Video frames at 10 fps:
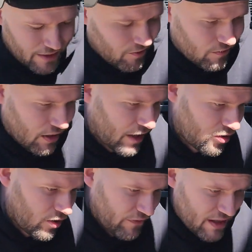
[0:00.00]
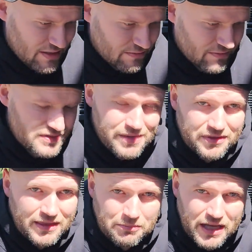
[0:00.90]
I don't, I don't know if that's
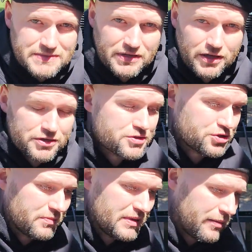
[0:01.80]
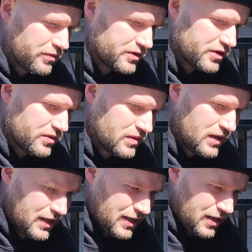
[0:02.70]
something that plasma cutters should be able to do,
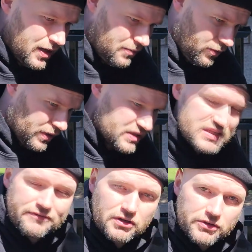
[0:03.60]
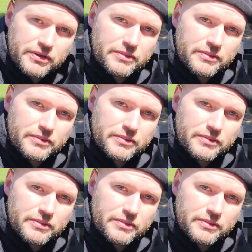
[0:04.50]
but we're gonna see if it'll do